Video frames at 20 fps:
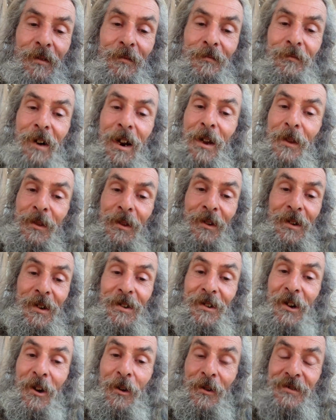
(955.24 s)
rather
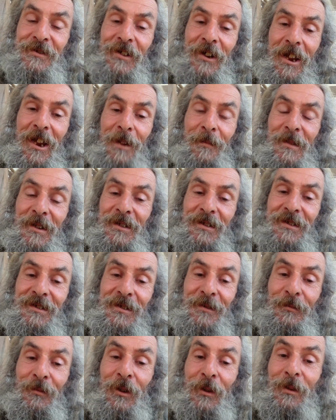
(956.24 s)
than not diamonds,
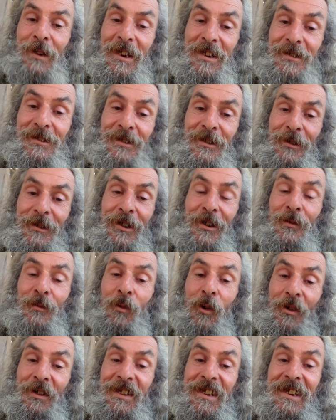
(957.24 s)
well, let's look at
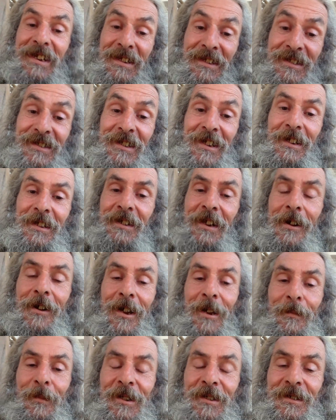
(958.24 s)
what is a
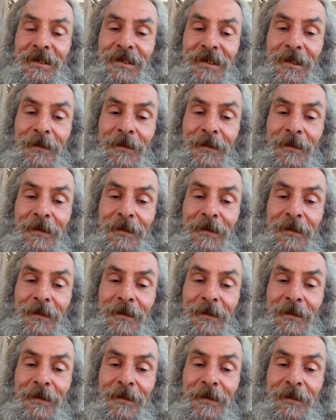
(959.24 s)
diamond.